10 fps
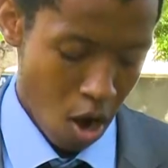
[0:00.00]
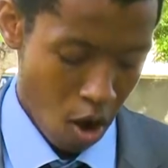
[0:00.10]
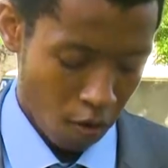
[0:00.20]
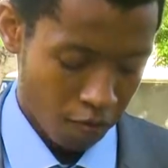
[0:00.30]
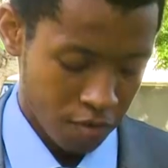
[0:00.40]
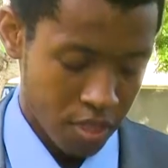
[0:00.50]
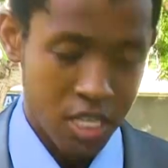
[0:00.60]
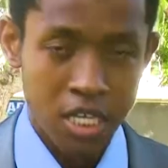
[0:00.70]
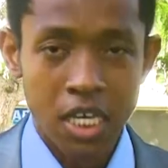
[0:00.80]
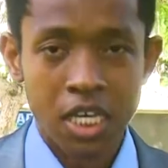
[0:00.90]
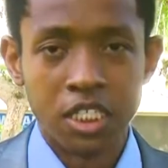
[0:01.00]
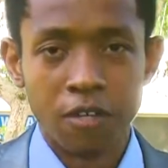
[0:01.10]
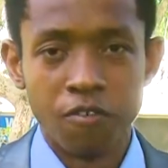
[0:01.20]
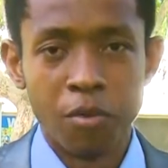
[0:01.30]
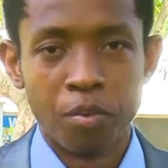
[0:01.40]
of the
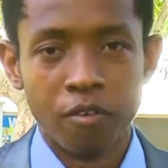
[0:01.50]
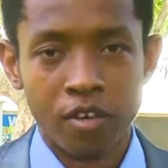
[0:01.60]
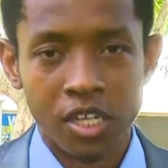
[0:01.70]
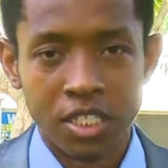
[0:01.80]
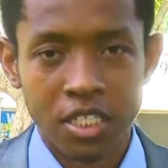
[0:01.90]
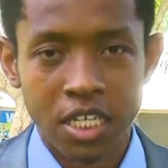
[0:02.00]
HIV prevalence